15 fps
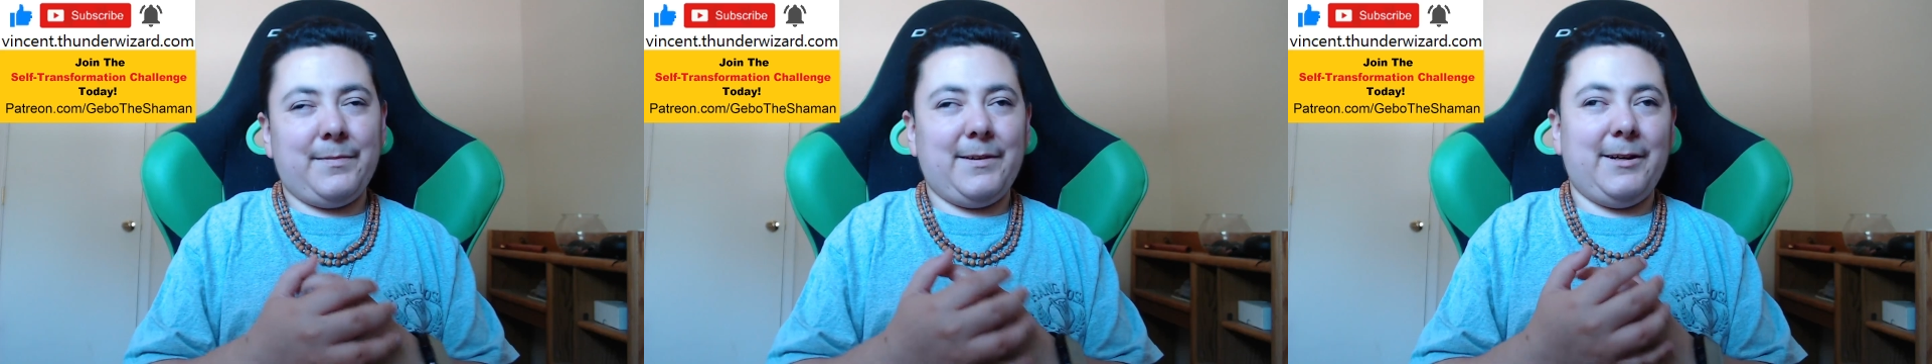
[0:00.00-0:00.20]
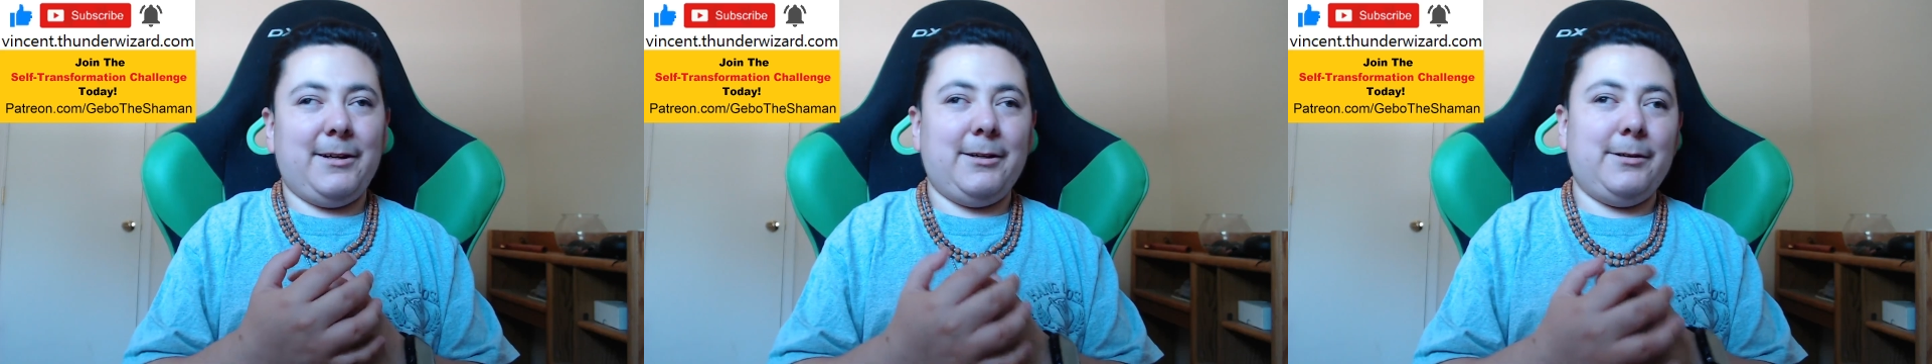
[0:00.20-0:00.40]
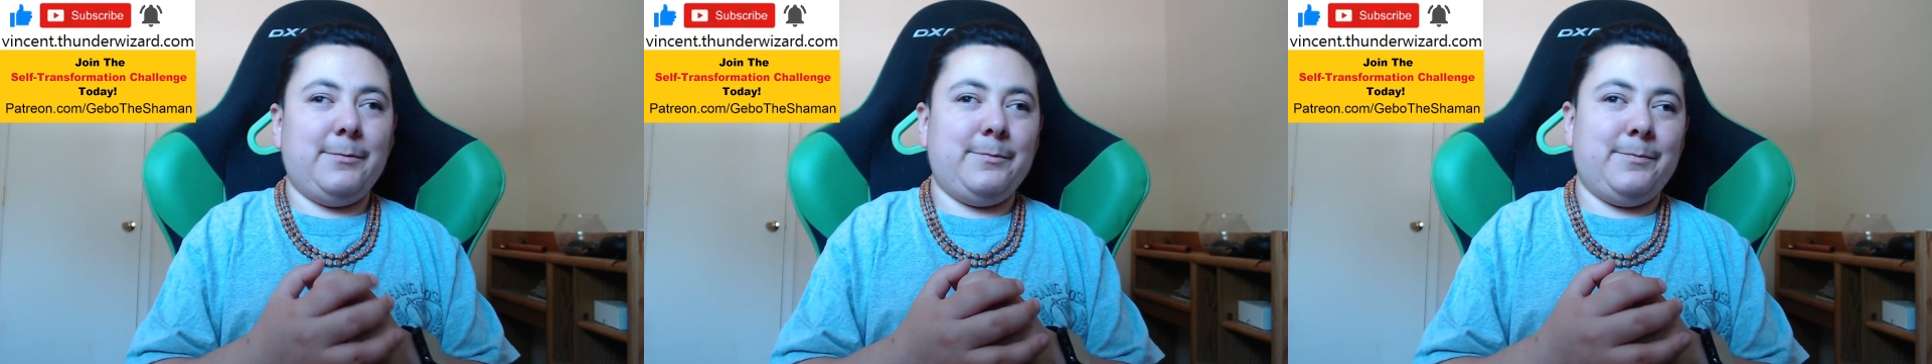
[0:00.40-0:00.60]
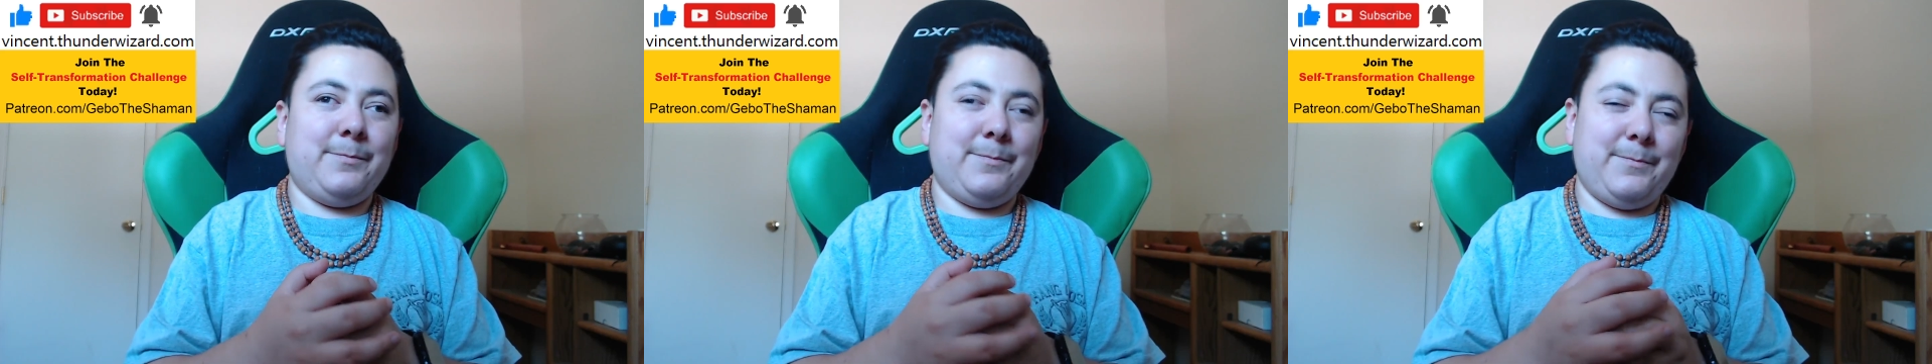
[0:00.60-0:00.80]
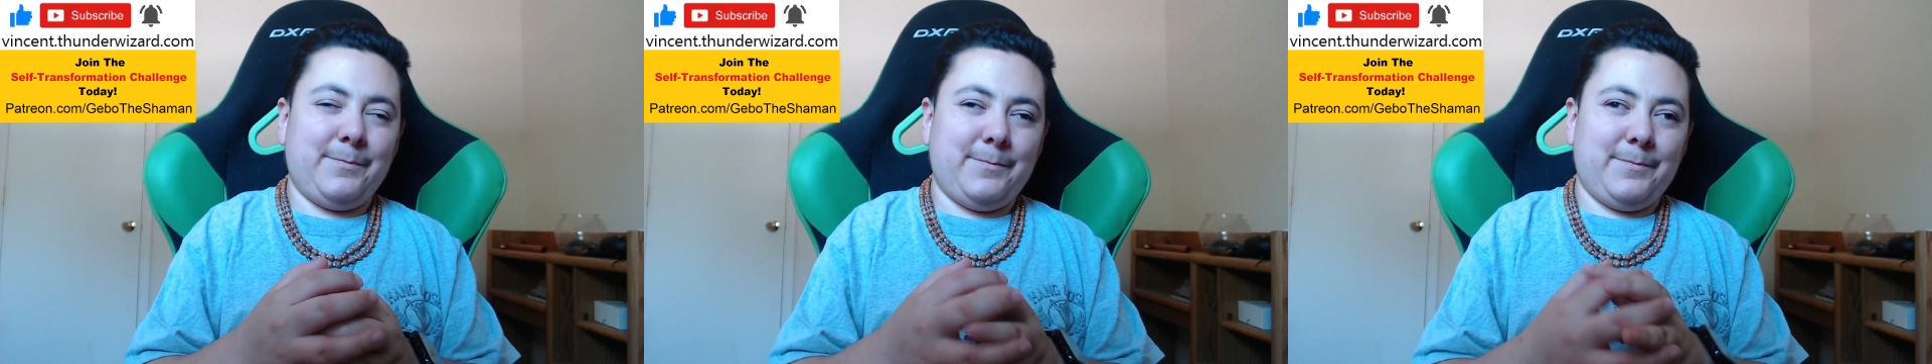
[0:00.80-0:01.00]

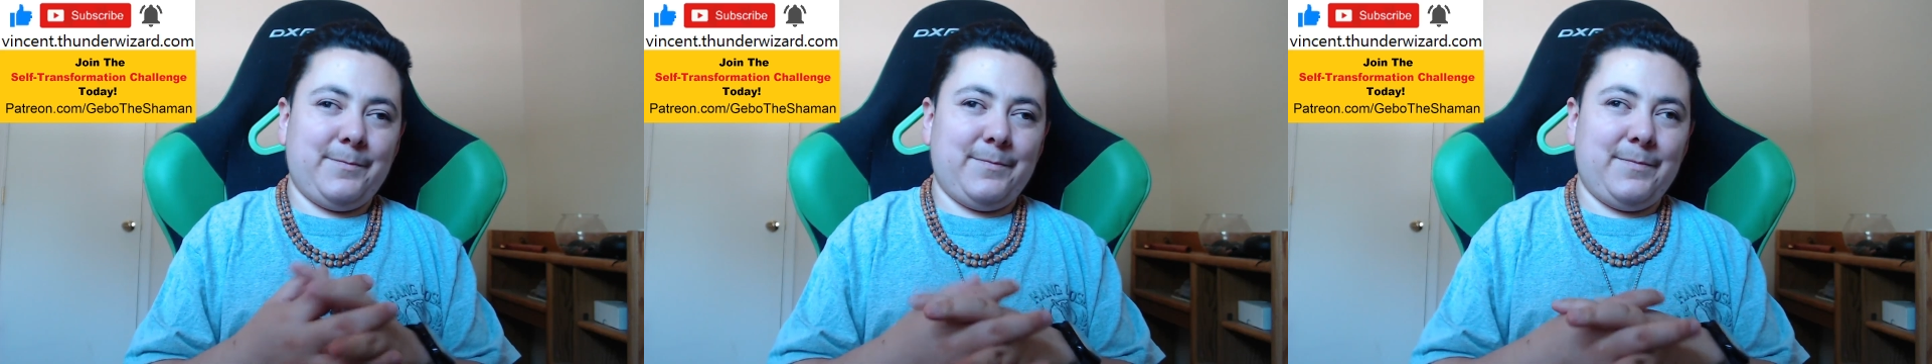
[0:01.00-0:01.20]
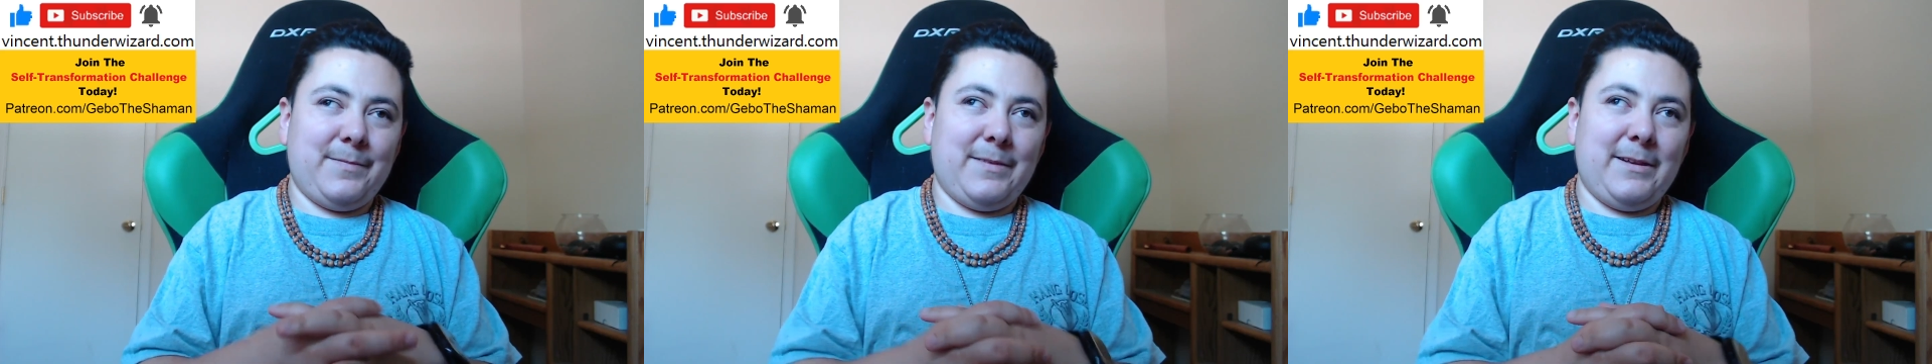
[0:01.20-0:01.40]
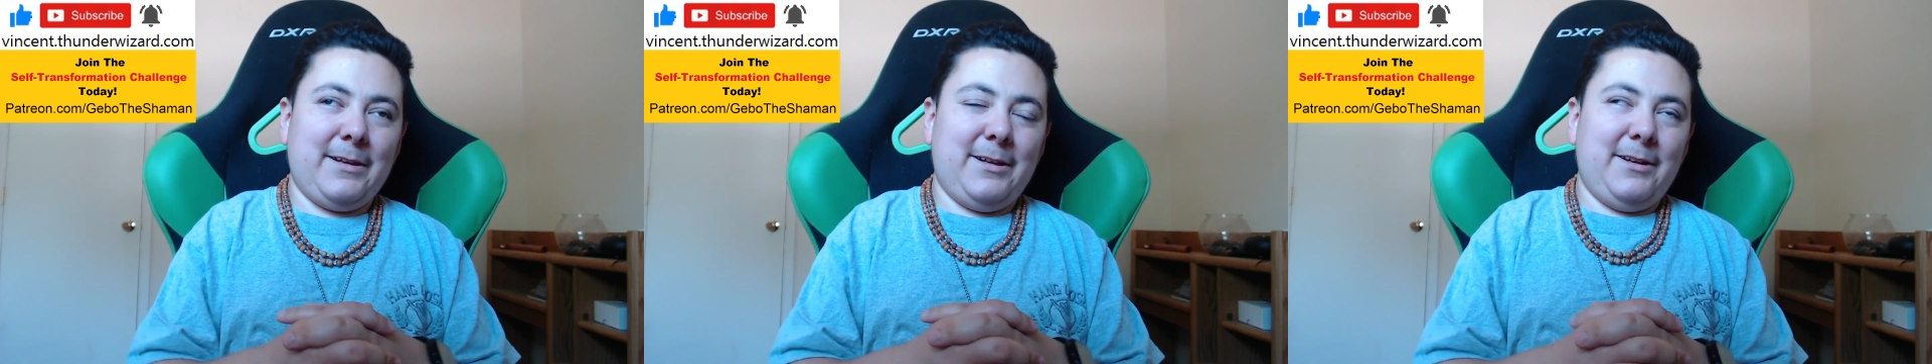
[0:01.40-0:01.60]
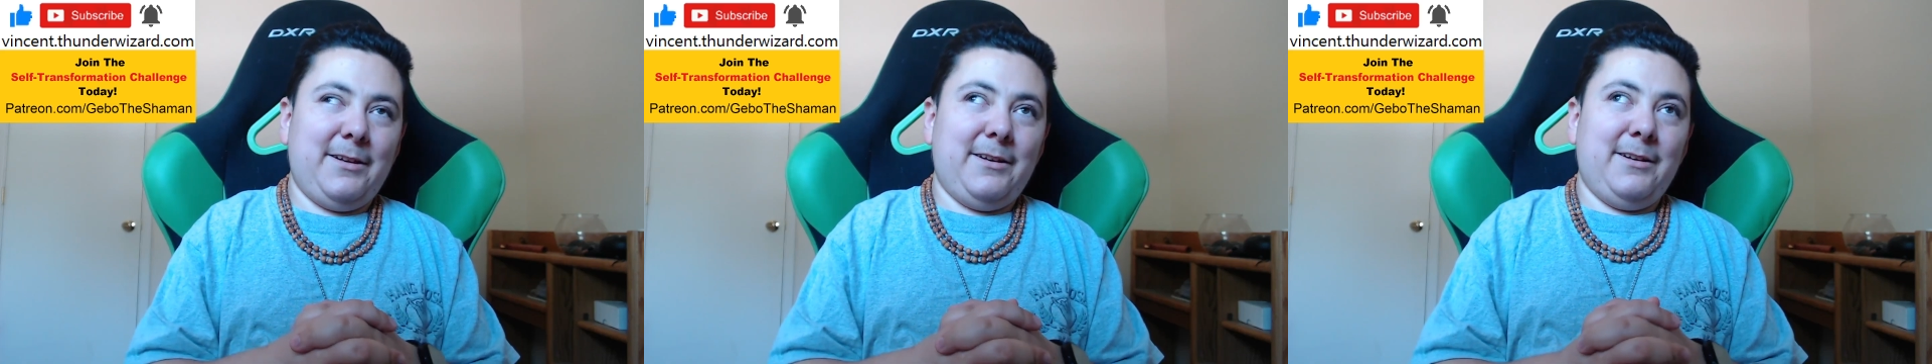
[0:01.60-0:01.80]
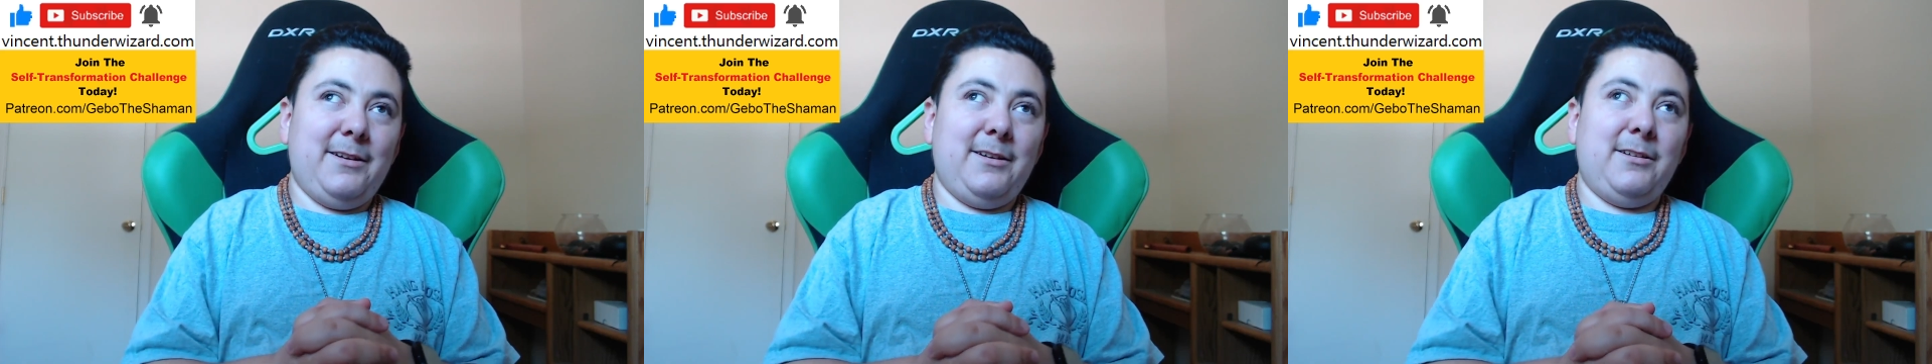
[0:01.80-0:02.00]

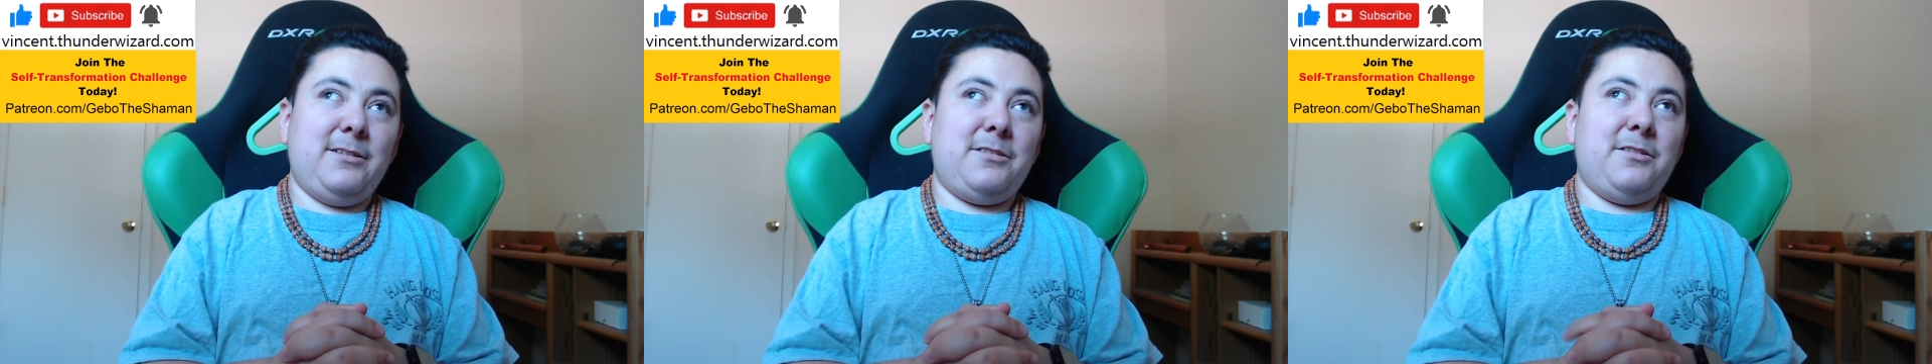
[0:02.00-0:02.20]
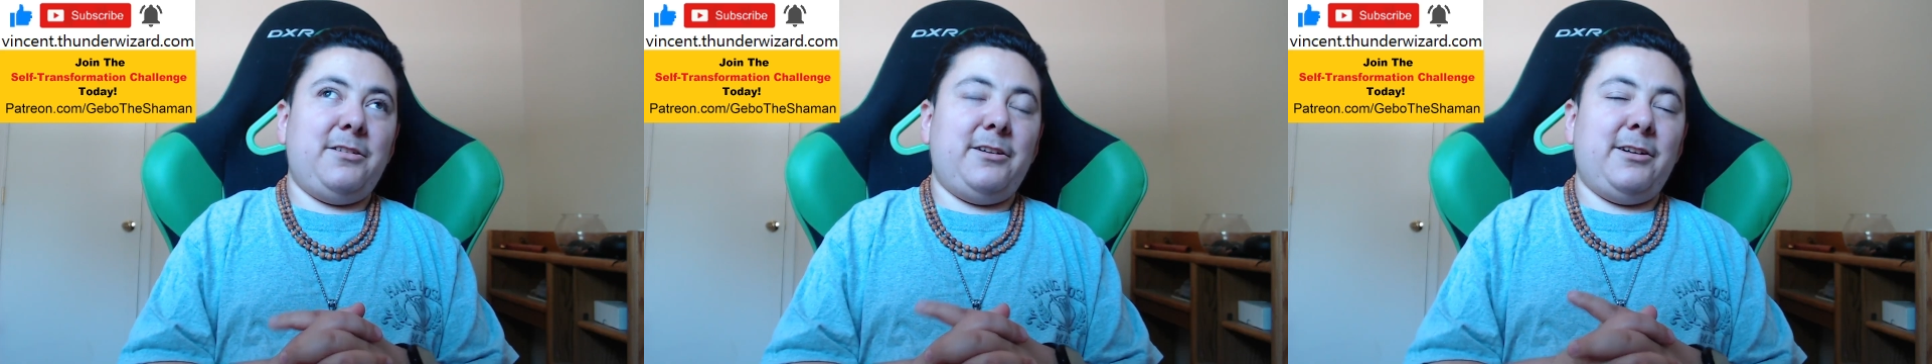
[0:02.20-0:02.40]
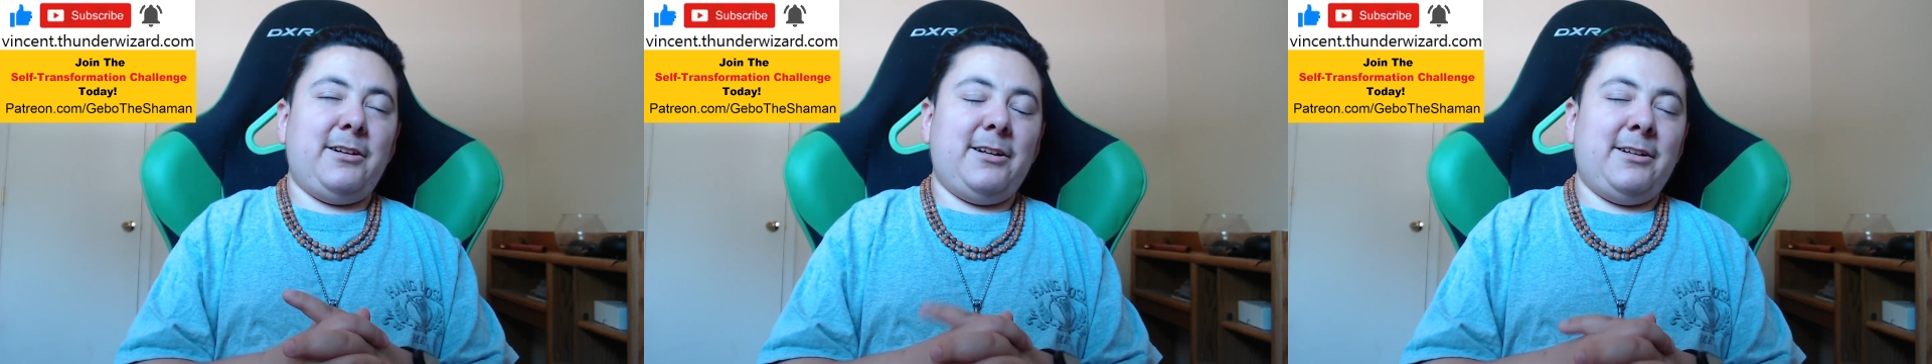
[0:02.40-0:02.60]
so your